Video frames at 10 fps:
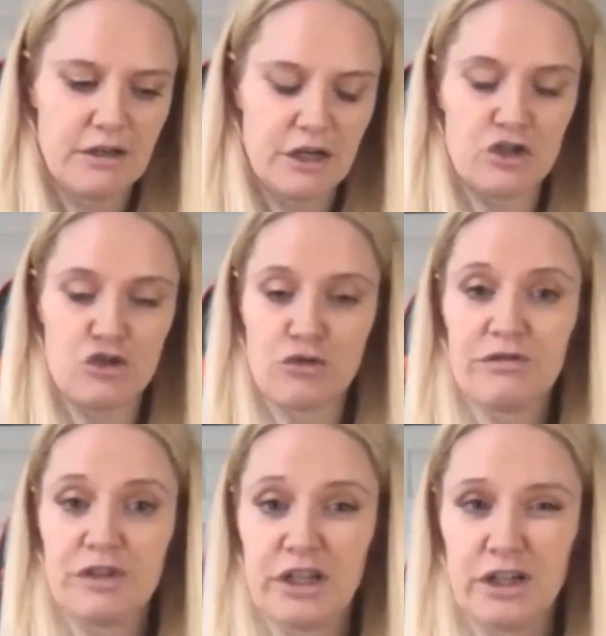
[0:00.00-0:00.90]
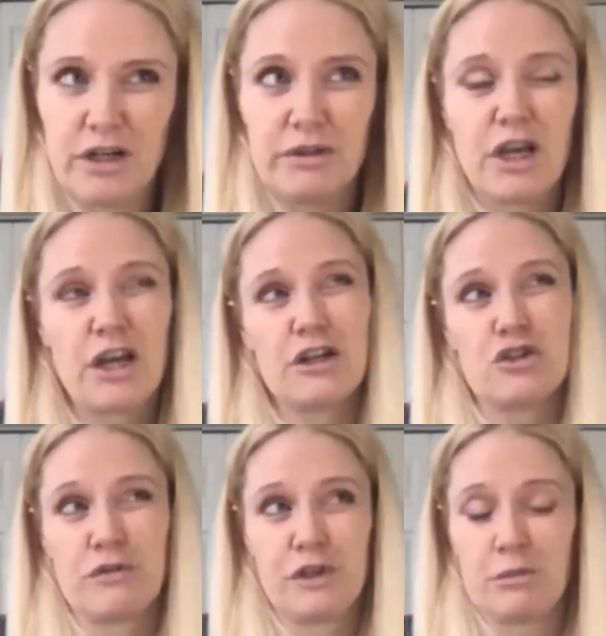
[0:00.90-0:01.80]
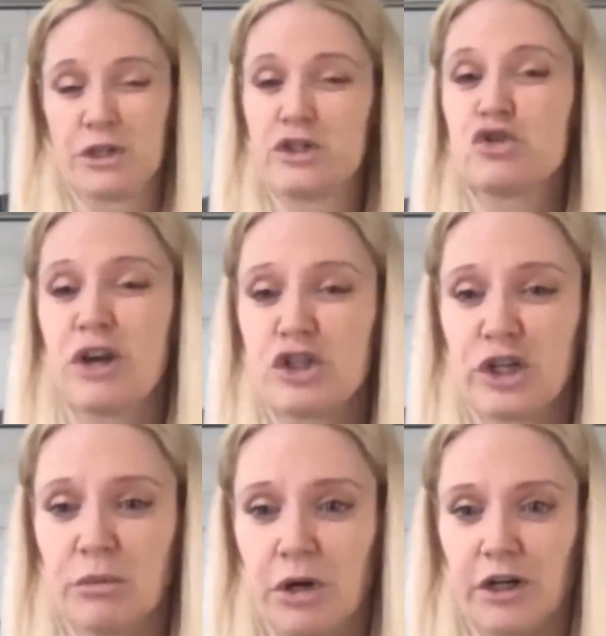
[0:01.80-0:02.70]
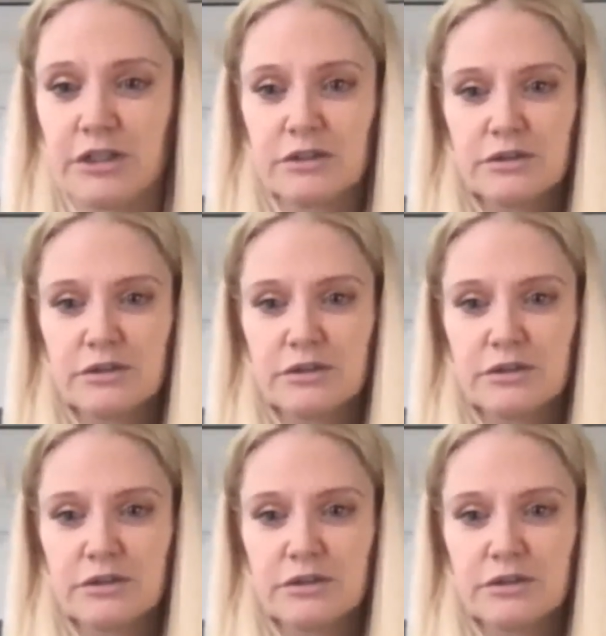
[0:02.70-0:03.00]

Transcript: a drifting, not a drifting, but a stretching apart.